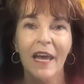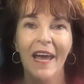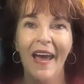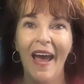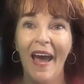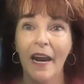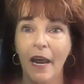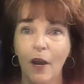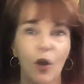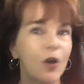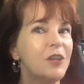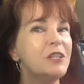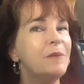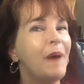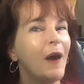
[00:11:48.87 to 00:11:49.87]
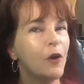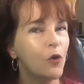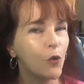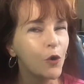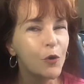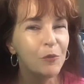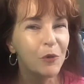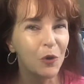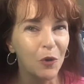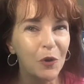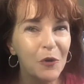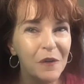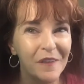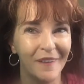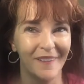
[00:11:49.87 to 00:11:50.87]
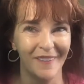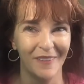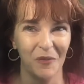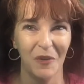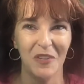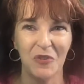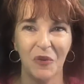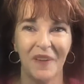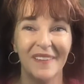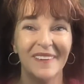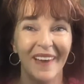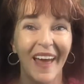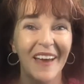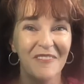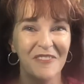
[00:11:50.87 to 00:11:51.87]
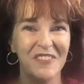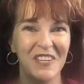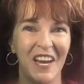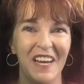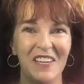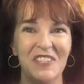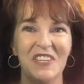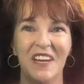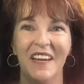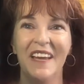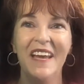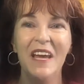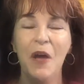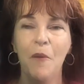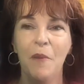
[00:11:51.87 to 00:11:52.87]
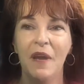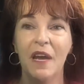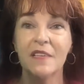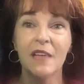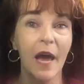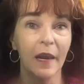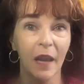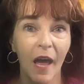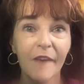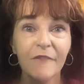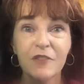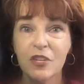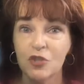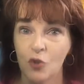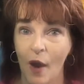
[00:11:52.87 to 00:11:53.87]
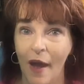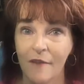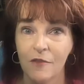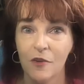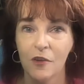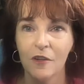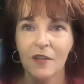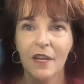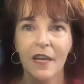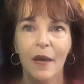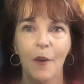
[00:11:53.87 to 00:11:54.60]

And I learned about group cruises, which was life-changing because I love to travel,